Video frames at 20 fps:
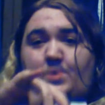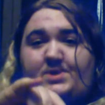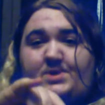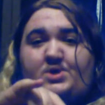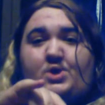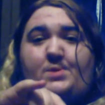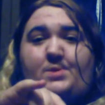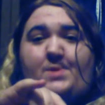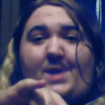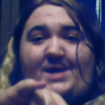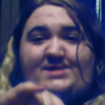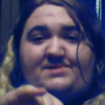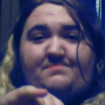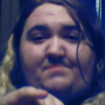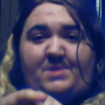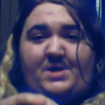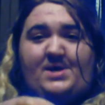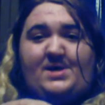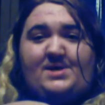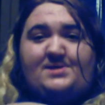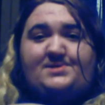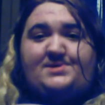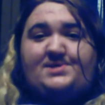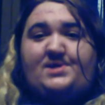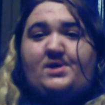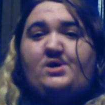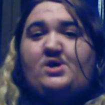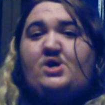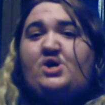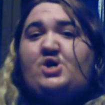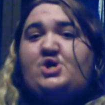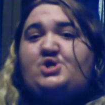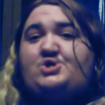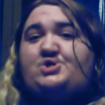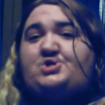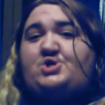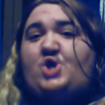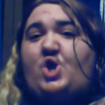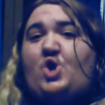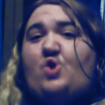Let's Plays.
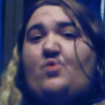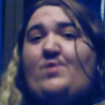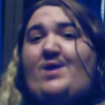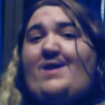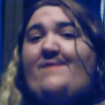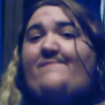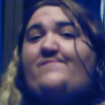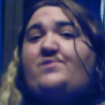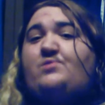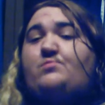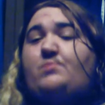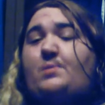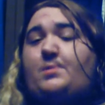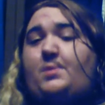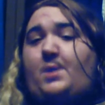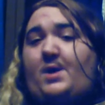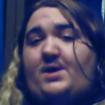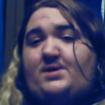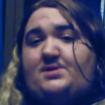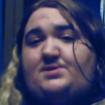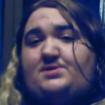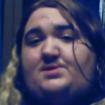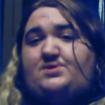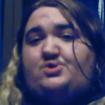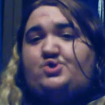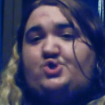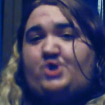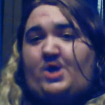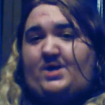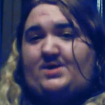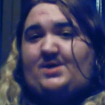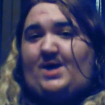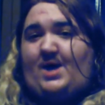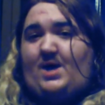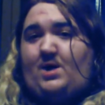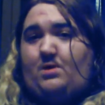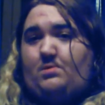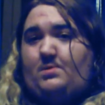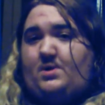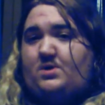So if you would like to check out
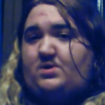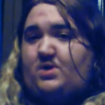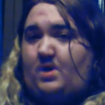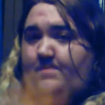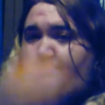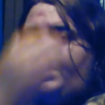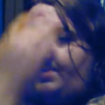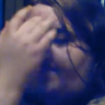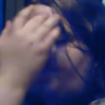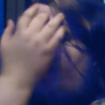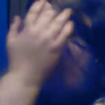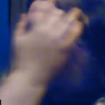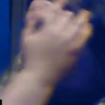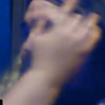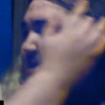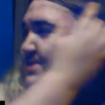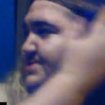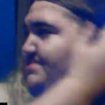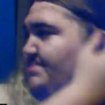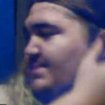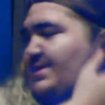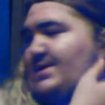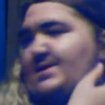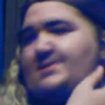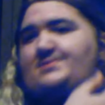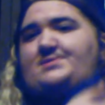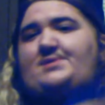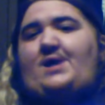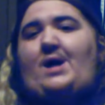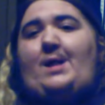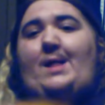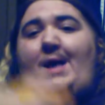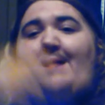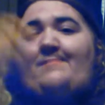a couple of good Let's Plays, I'll have a link